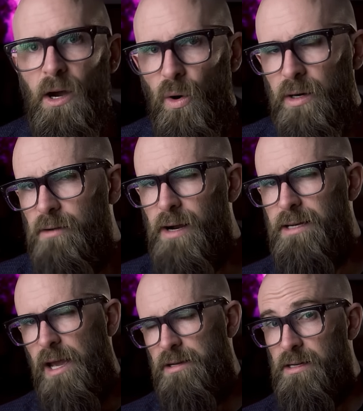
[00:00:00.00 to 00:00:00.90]
Hawking
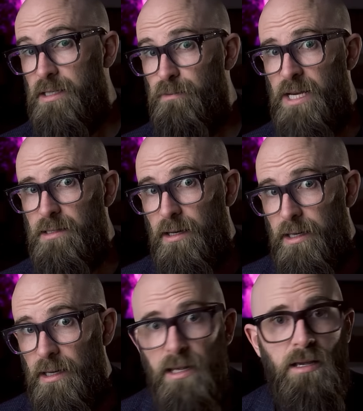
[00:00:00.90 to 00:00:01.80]
radiation is
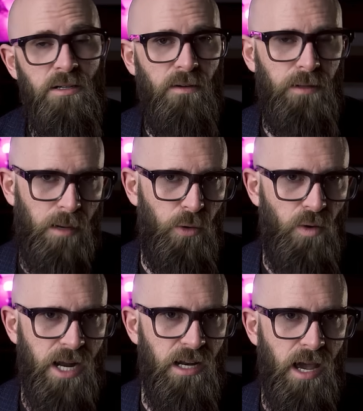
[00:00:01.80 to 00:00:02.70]
basically leakage of thermal
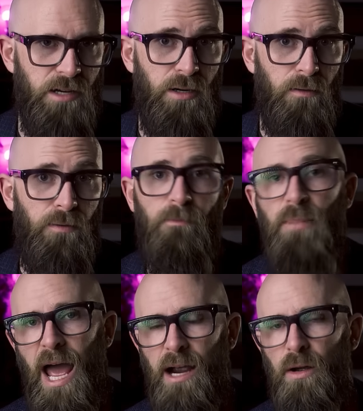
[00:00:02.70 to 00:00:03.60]
radiation from
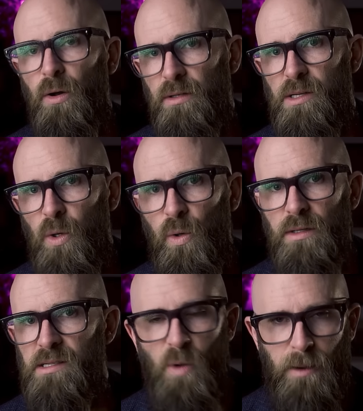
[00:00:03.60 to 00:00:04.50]
black holes
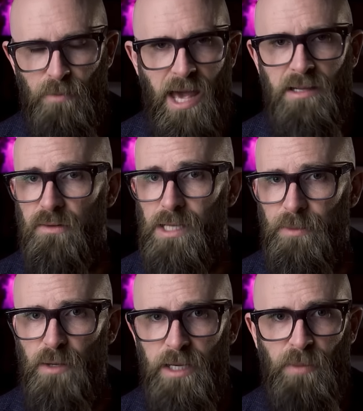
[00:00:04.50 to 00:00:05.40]
caused when pairs of
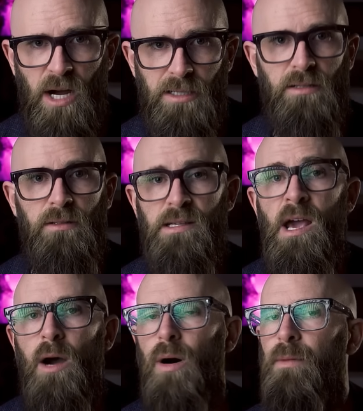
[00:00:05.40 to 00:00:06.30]
subatomic particles,
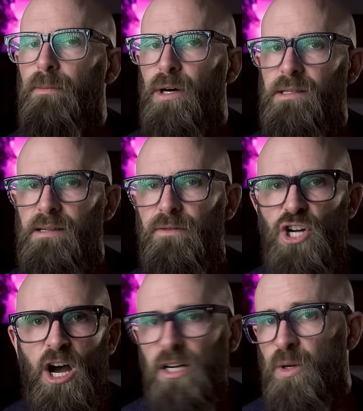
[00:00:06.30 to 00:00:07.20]
one with a positive
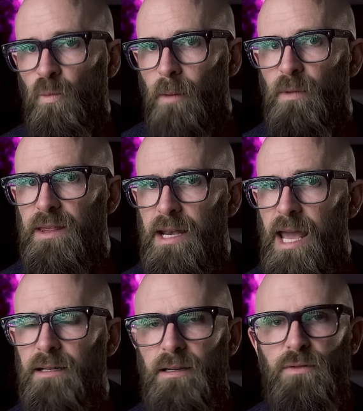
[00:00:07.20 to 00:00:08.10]
charge and one with a
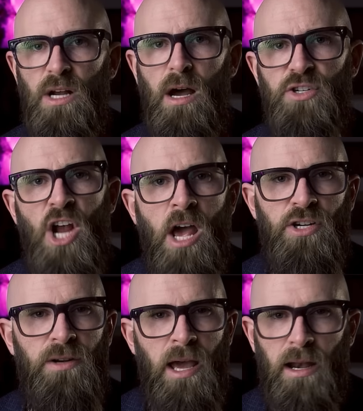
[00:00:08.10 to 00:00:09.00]
negative charge,
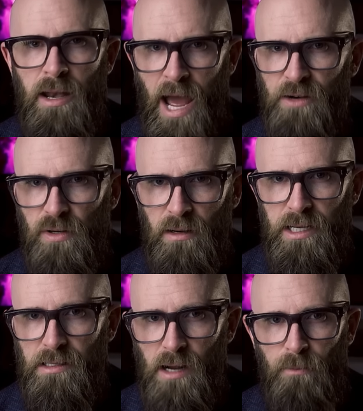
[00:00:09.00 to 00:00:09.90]
should
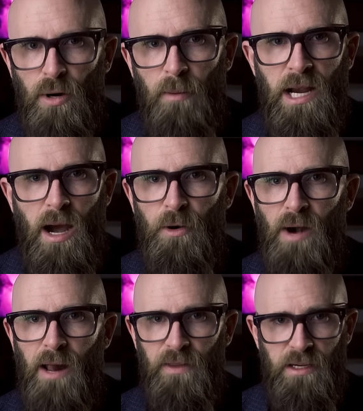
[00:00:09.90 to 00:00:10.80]
naturally start popping up
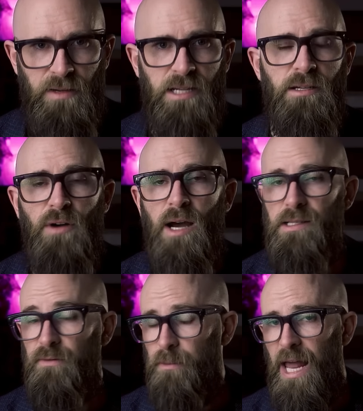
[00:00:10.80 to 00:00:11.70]
around the event
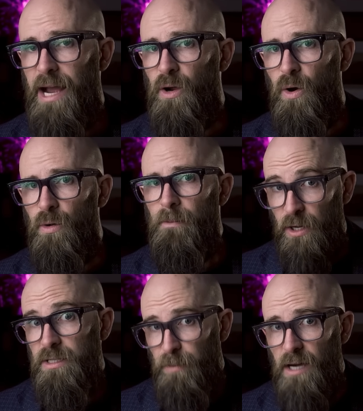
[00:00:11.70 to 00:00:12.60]
horizon of a black hole.
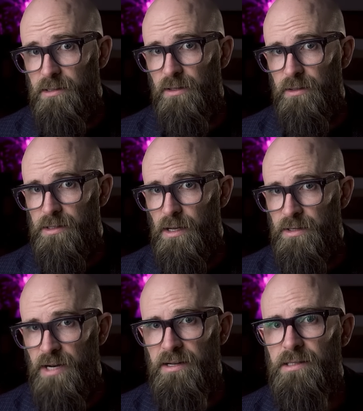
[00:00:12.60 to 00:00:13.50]
Those particles
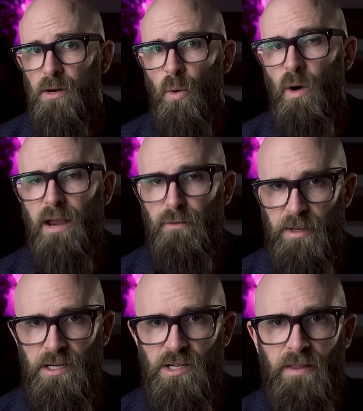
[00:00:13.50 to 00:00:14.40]
jettison away from
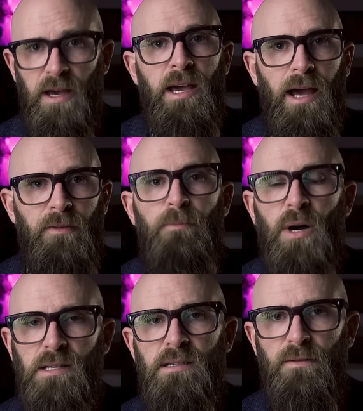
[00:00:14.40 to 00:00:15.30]
each other, and the
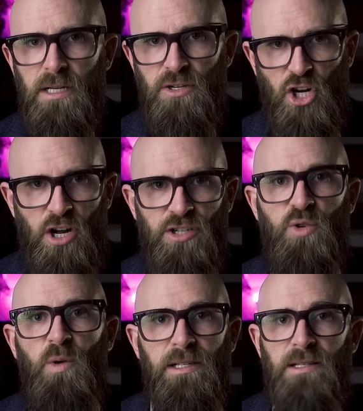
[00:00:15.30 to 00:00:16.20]
positively
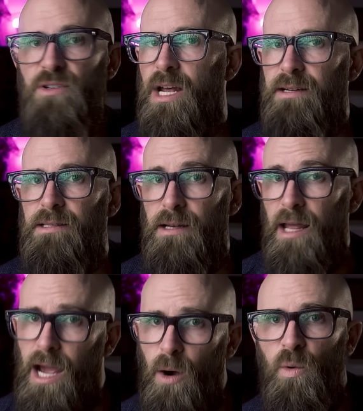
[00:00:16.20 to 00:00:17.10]
charged ones jettison
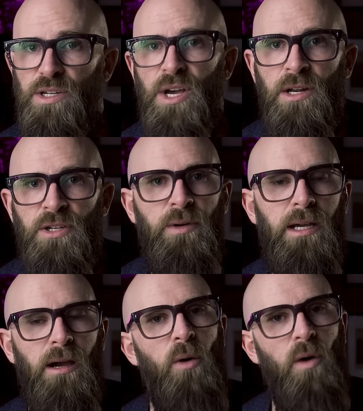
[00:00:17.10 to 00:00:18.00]
outward,
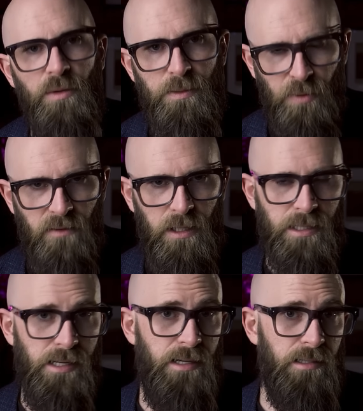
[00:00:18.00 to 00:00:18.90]
doing what was
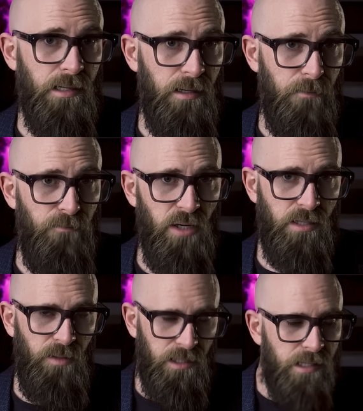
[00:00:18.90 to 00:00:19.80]
previously considered
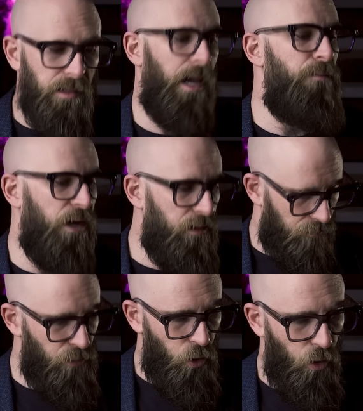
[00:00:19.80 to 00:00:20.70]
impossible, escaping the
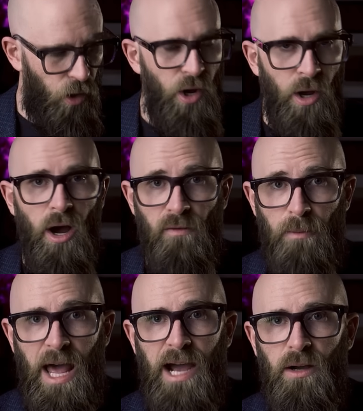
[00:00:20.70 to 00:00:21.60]
maw of a
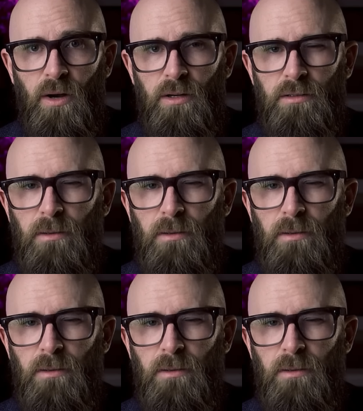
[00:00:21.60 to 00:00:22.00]
black hole.